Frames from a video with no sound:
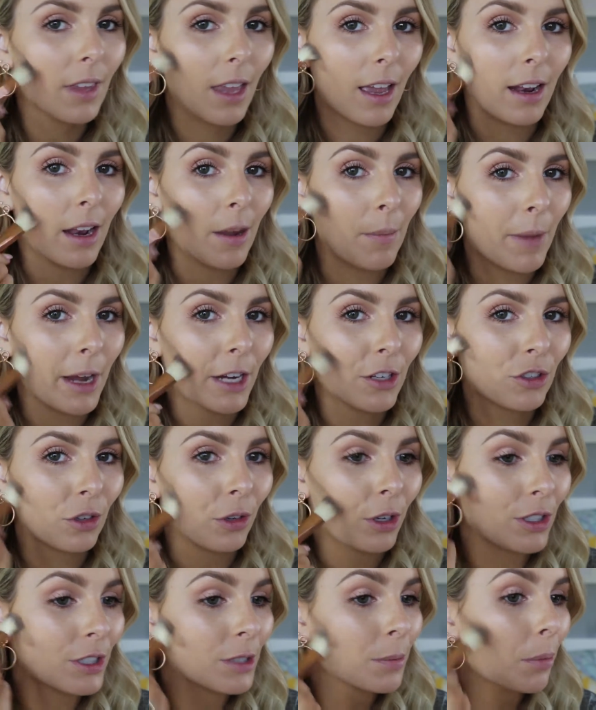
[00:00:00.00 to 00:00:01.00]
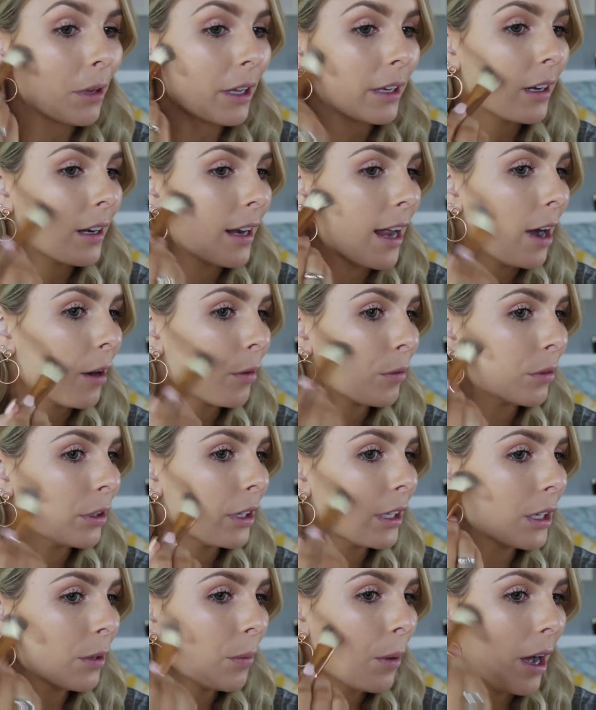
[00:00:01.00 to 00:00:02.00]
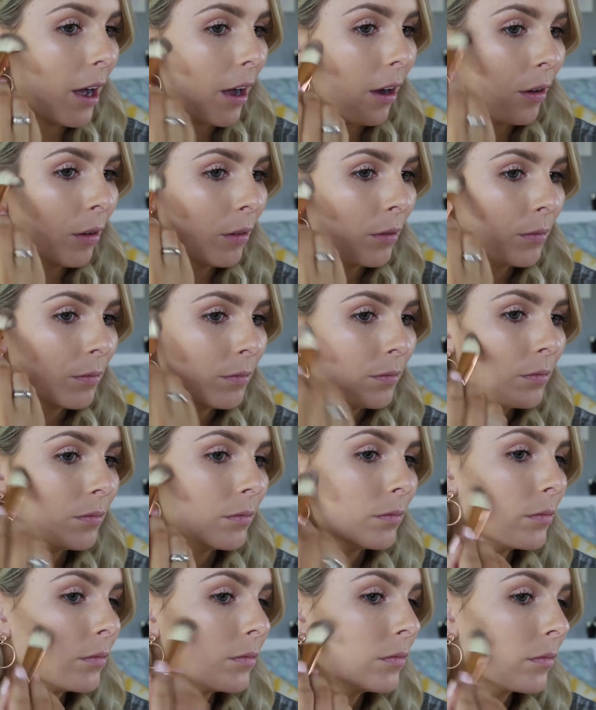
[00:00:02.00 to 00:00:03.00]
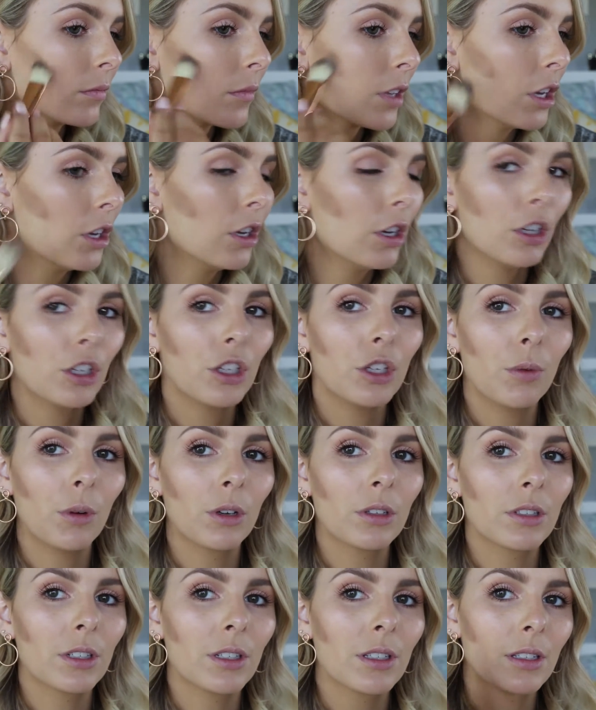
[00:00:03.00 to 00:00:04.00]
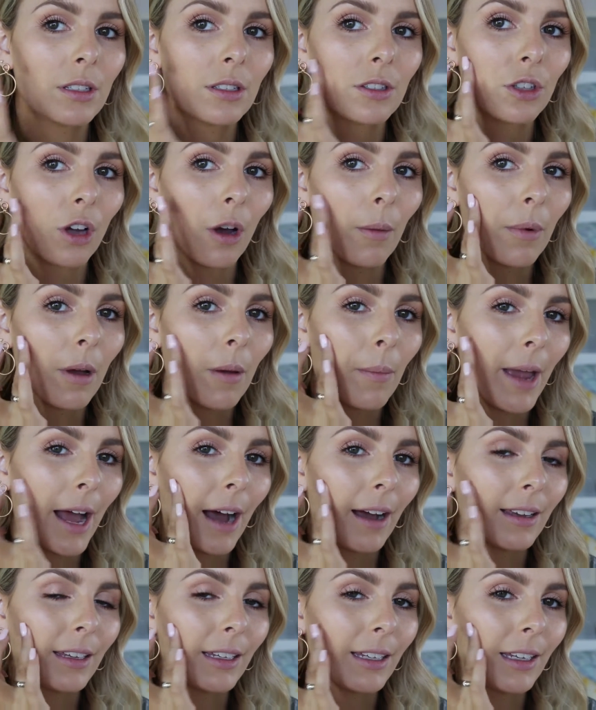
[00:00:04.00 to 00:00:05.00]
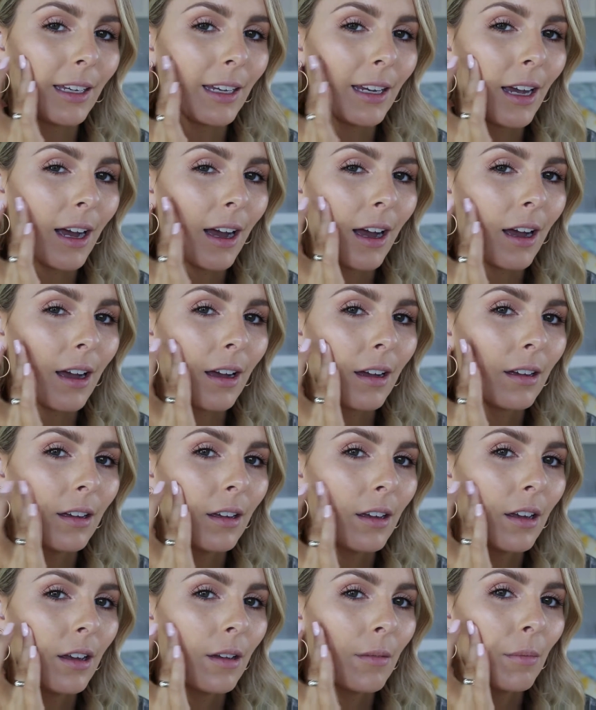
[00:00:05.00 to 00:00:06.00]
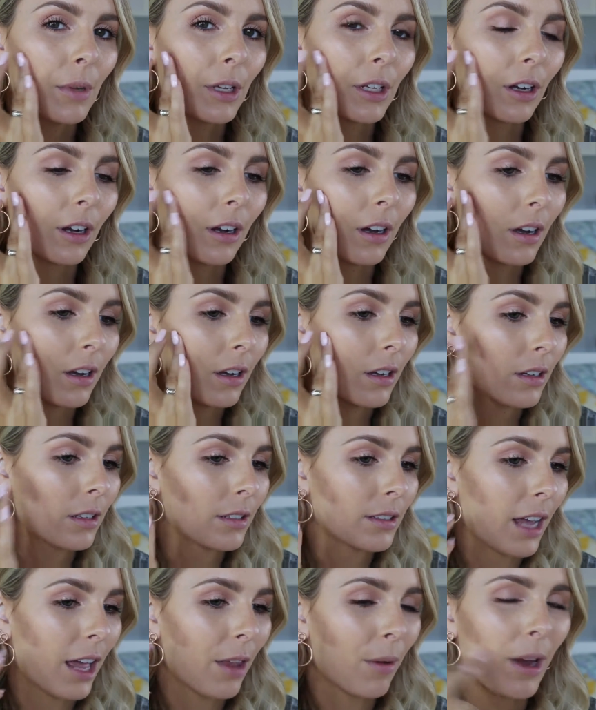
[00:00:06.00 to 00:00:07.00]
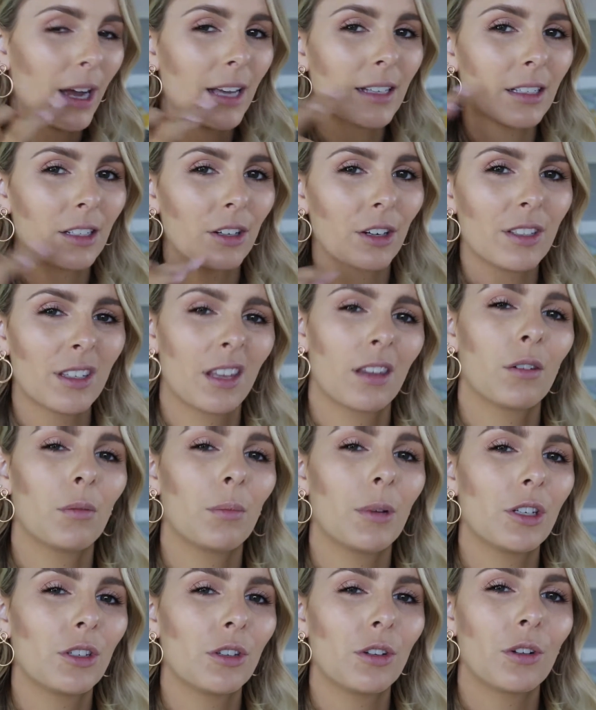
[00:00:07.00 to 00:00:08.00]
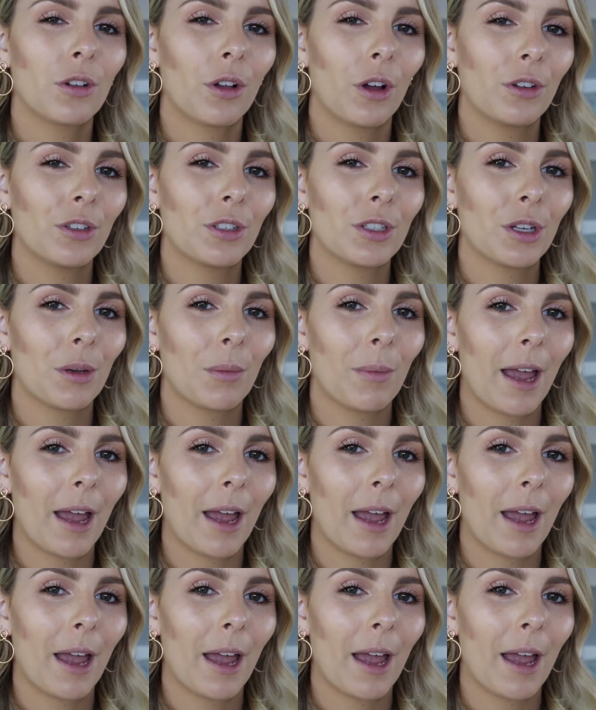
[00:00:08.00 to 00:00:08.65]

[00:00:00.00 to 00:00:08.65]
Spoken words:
And then make sure you just blend it out really well. You want to stop about here because otherwise it goes a little bit too close to your